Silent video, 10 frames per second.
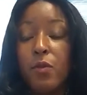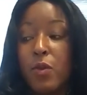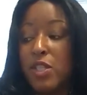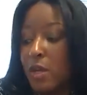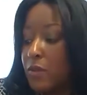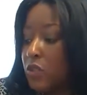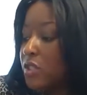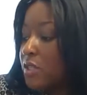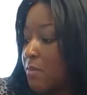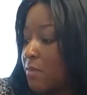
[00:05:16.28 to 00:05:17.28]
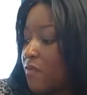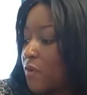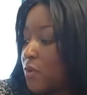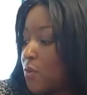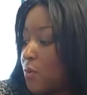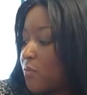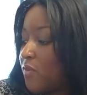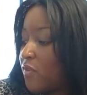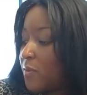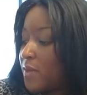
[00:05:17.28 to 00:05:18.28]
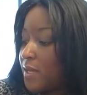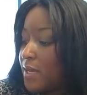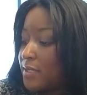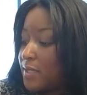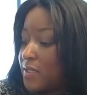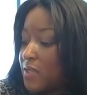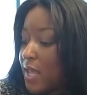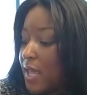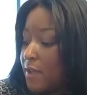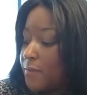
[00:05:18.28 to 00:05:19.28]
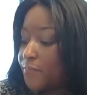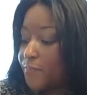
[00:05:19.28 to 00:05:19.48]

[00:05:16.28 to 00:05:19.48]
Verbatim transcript: reached. I was just looking before you before we connected today.